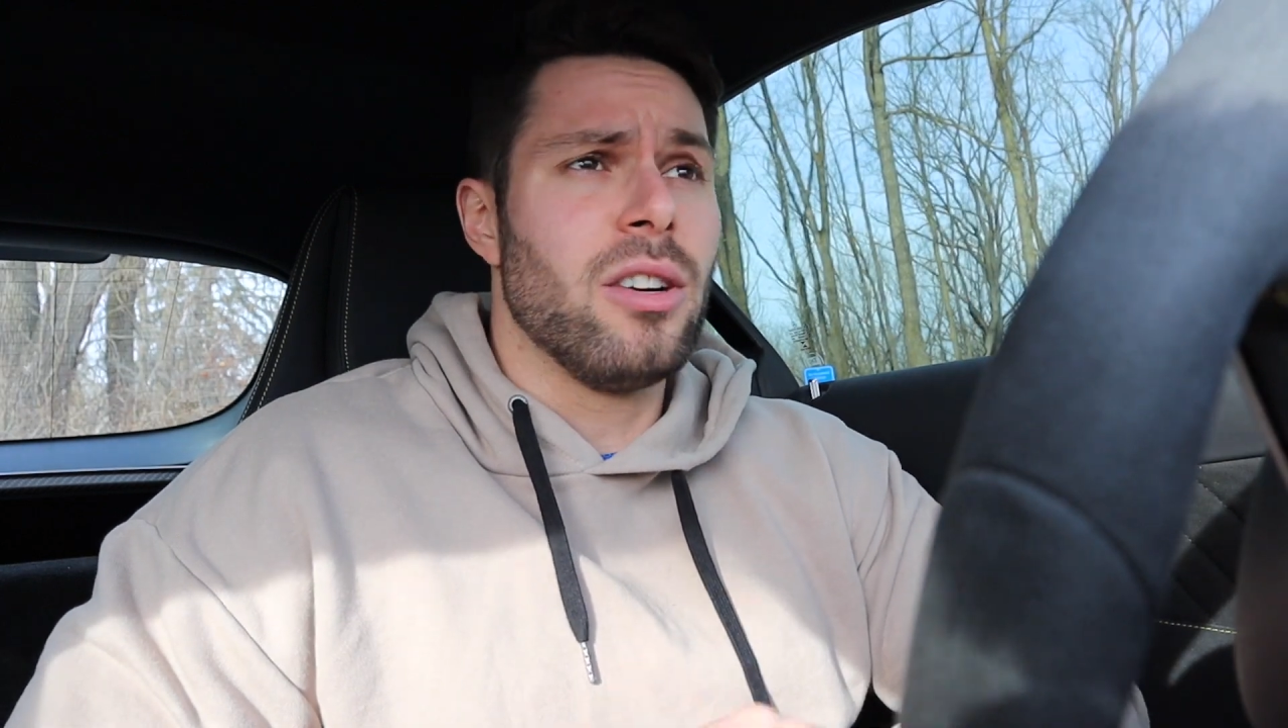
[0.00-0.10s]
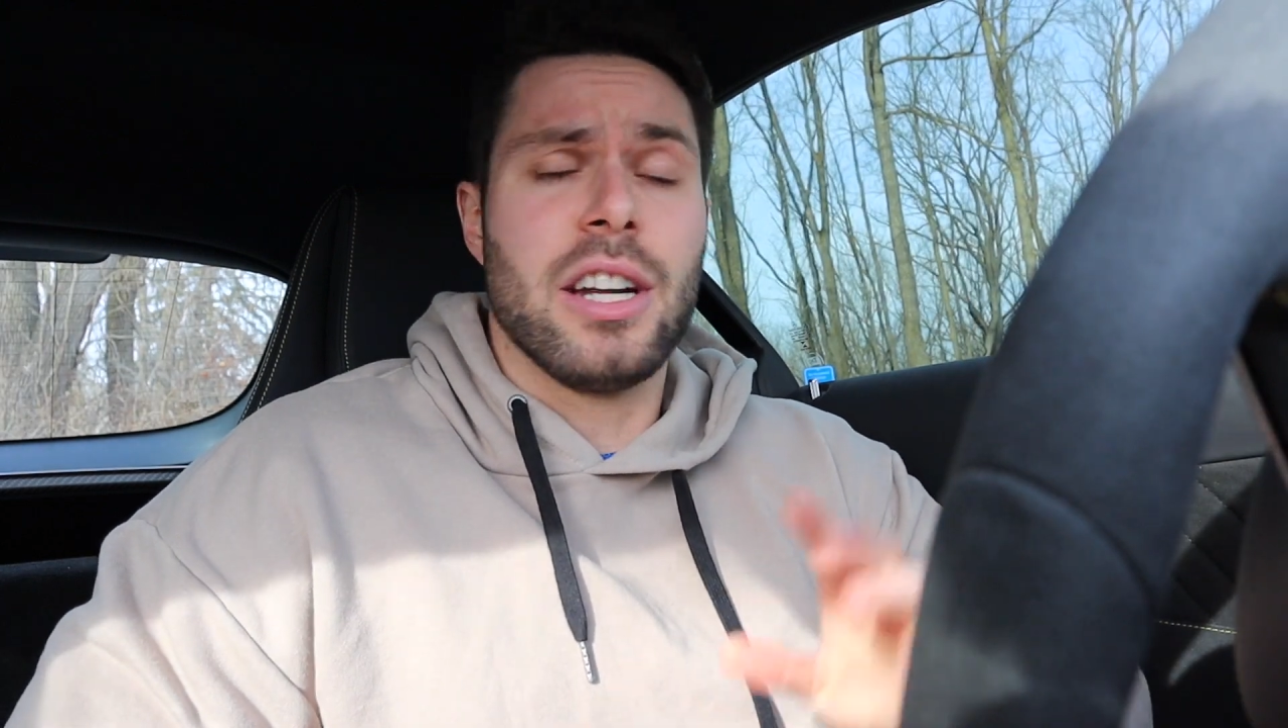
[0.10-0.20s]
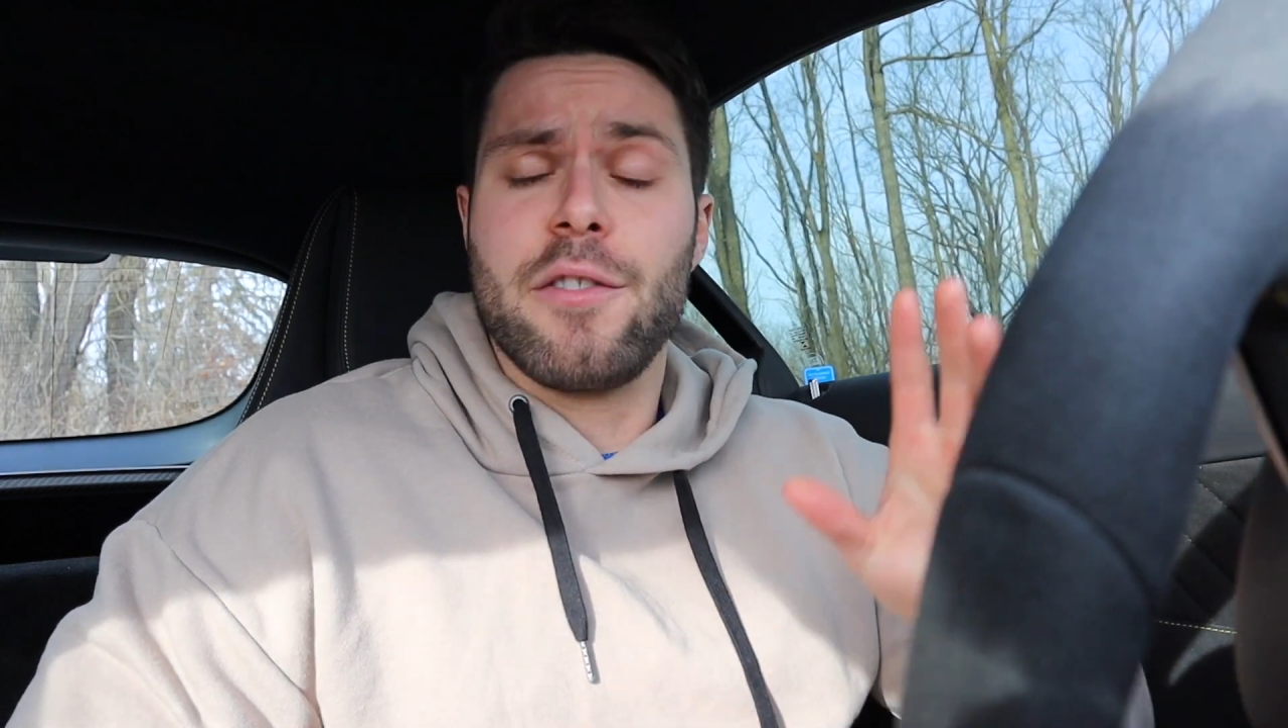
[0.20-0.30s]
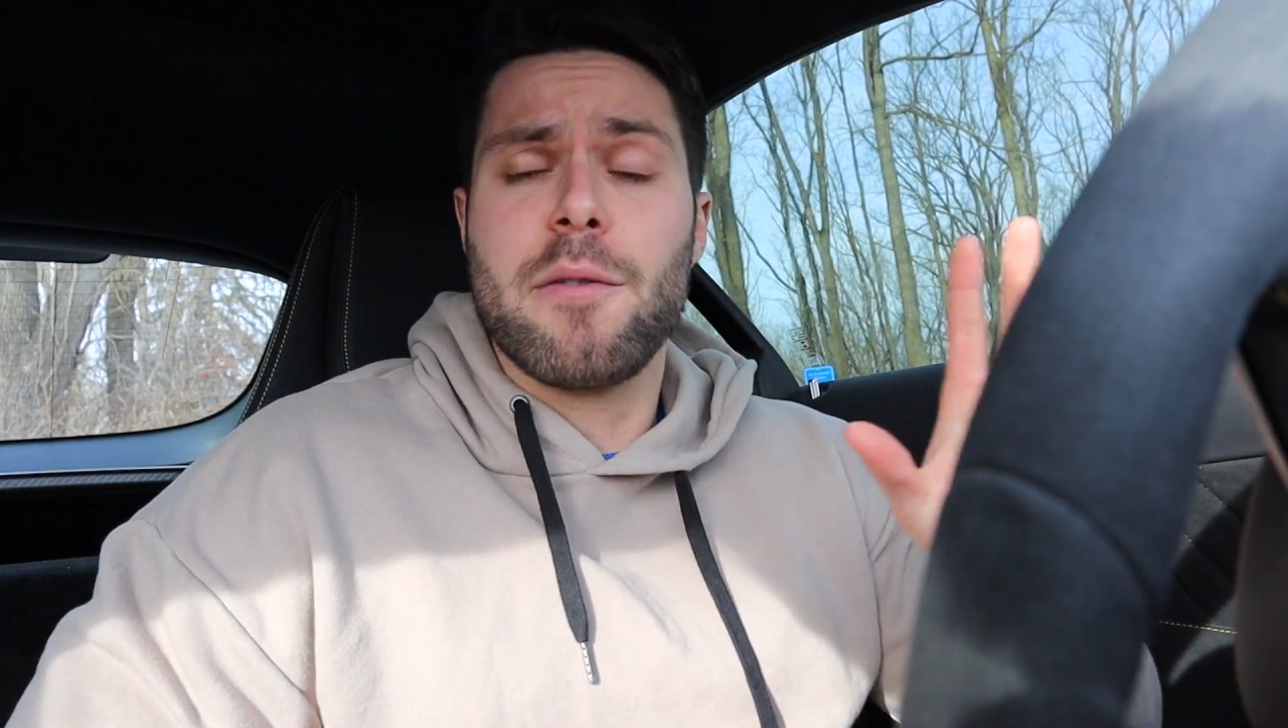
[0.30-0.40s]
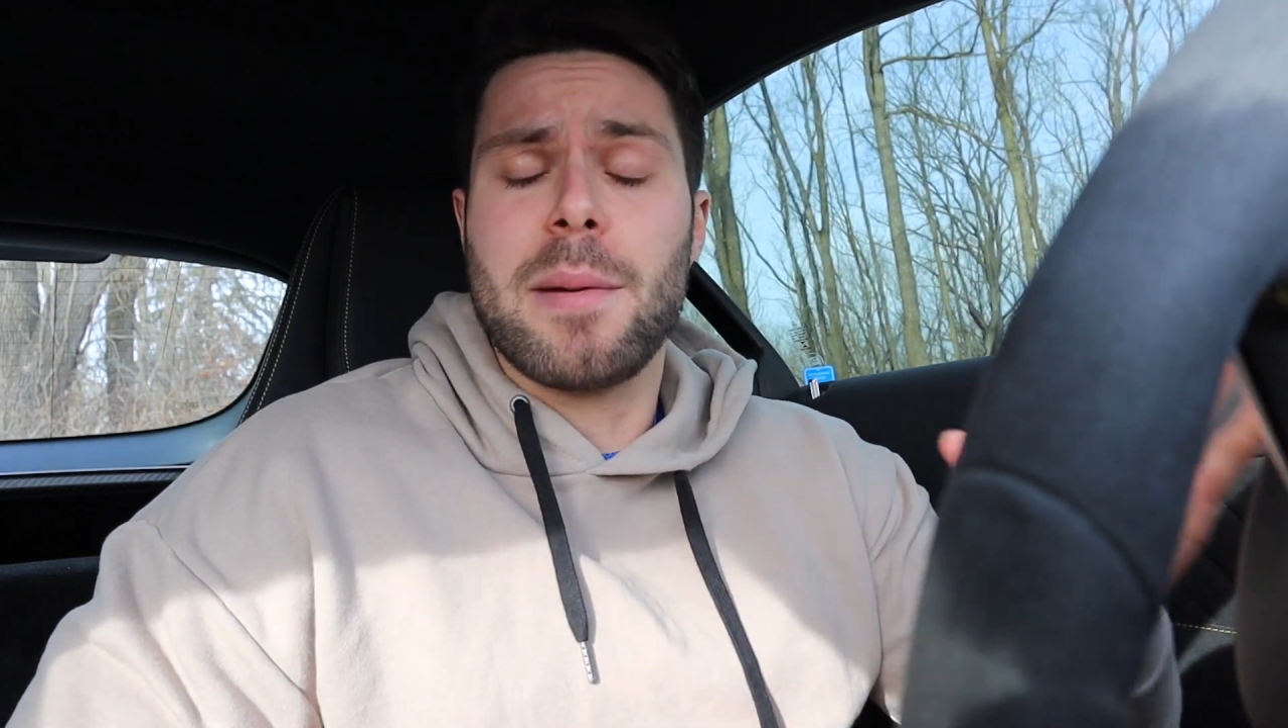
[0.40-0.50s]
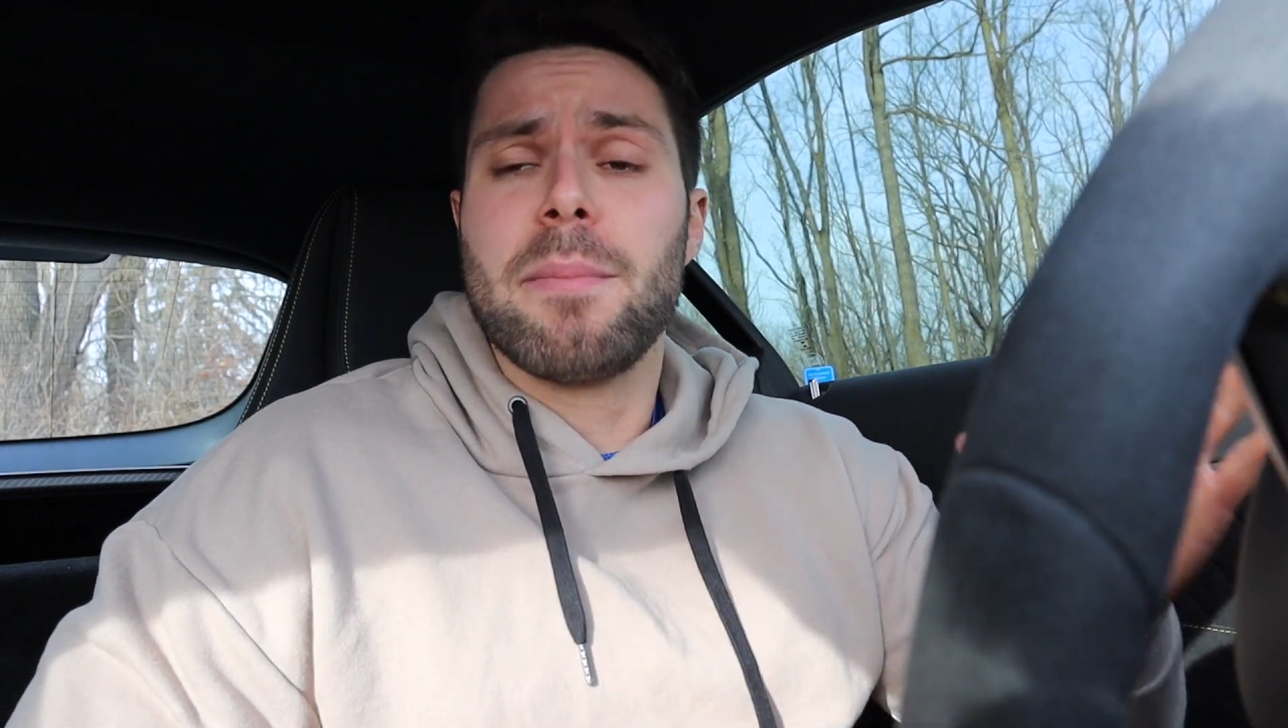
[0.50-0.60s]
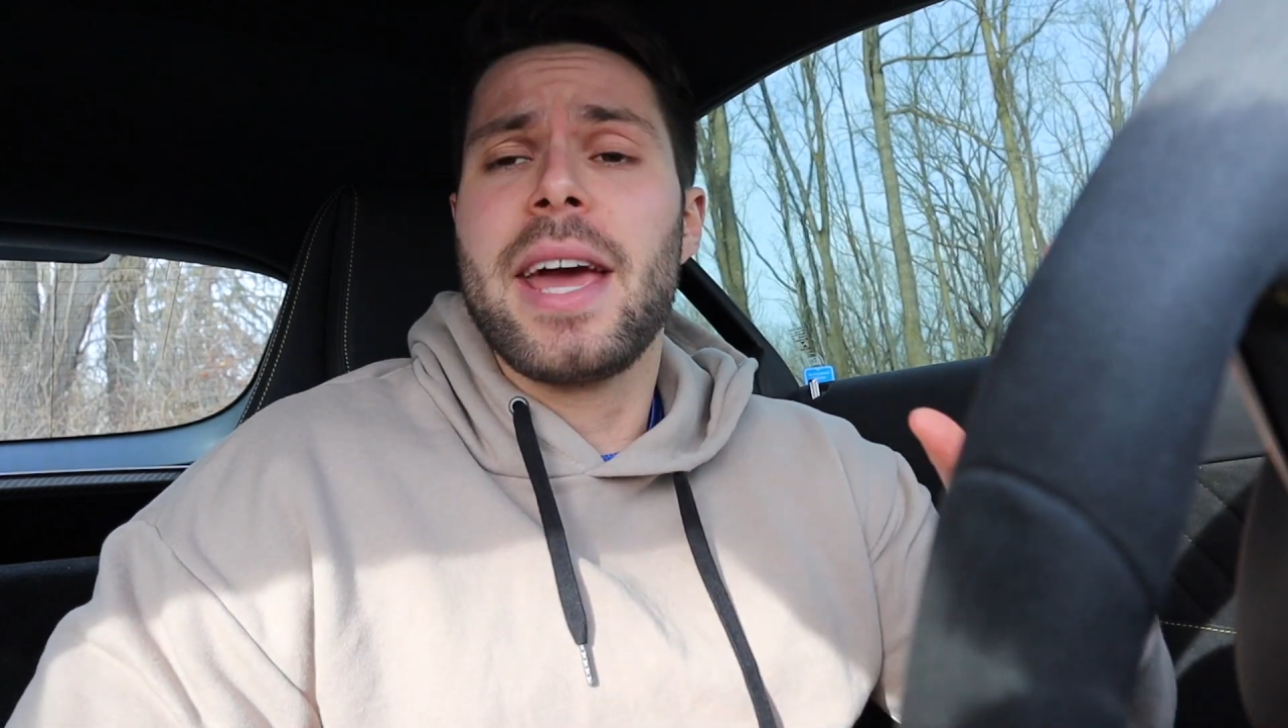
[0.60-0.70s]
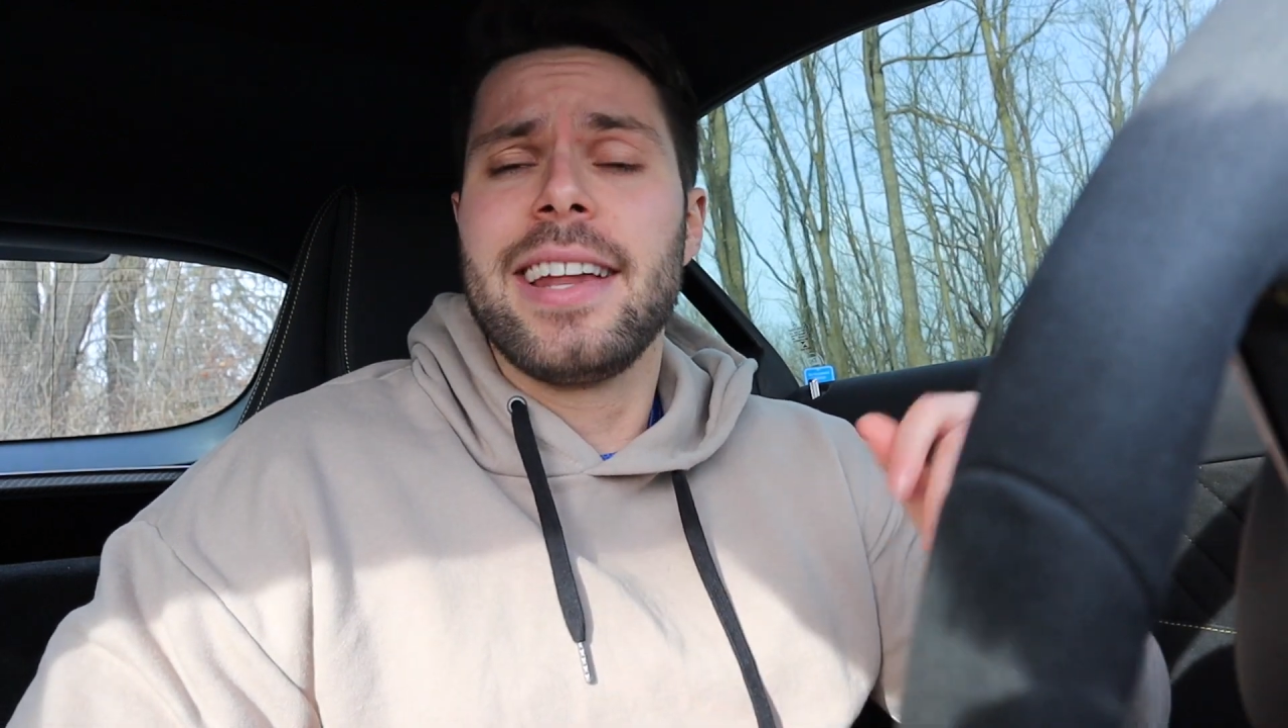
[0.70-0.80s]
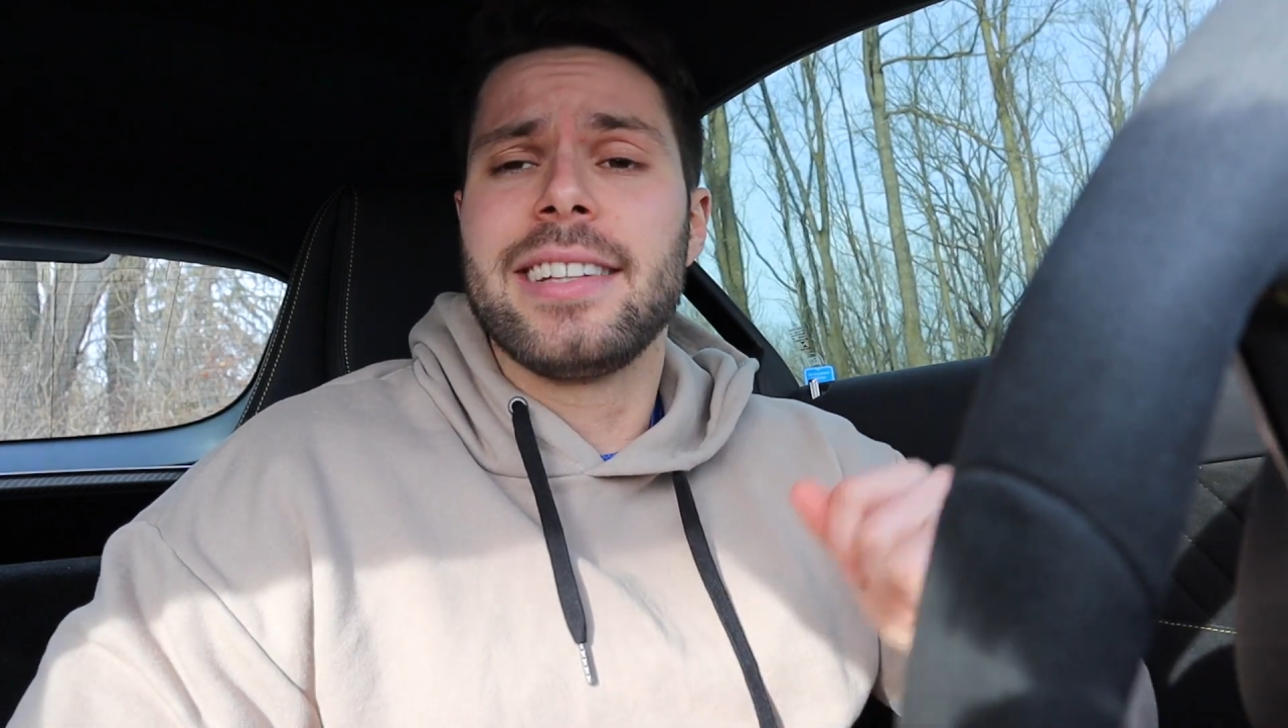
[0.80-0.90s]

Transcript: and if you've been paying